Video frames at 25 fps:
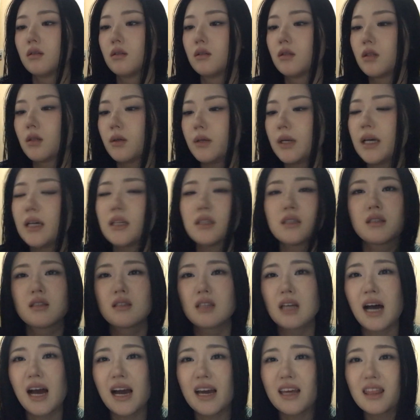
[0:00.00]
So, yeah,
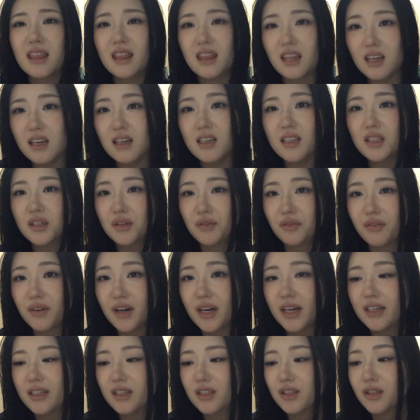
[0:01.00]
I think it's
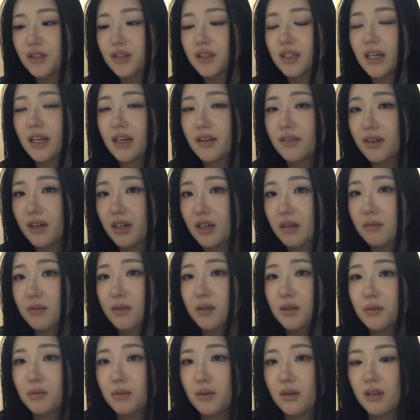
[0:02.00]
fine to take
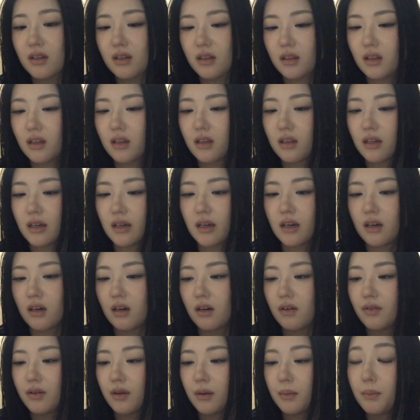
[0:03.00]
vitamins with coffee.